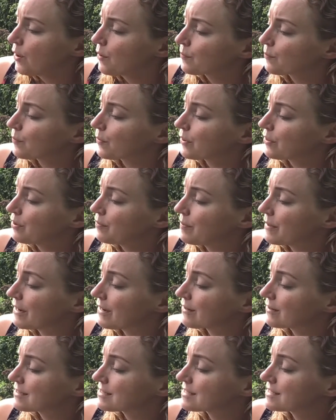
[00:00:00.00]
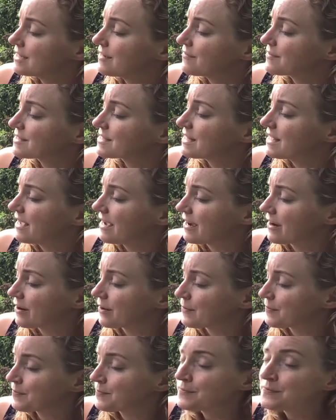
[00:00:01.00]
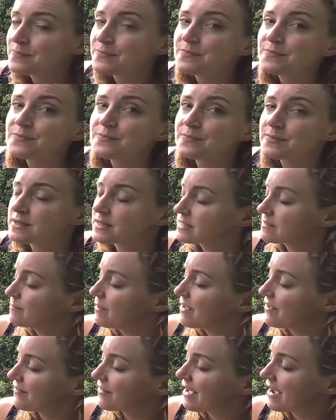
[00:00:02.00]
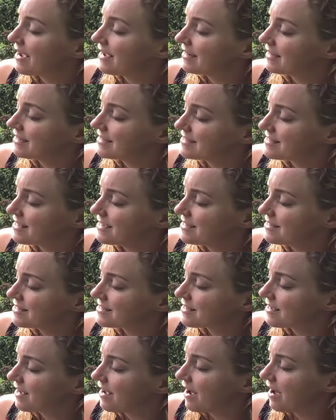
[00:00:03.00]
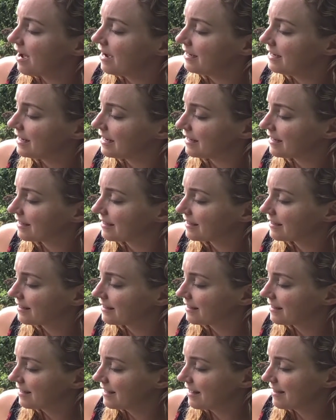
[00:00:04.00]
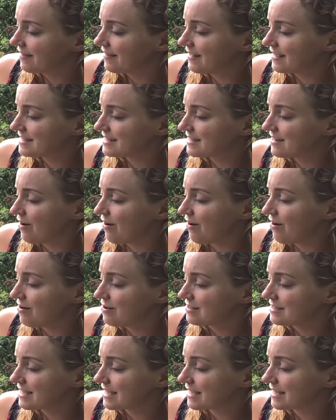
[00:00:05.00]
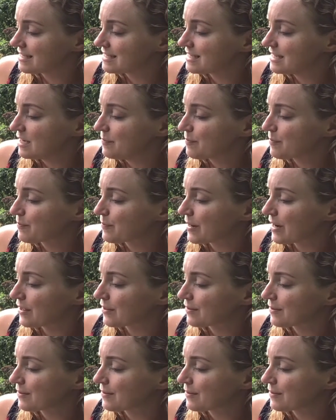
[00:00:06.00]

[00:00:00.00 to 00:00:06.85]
Brother Bear sniffs the air. Smell that, he says. Honey. They all take a deep breath.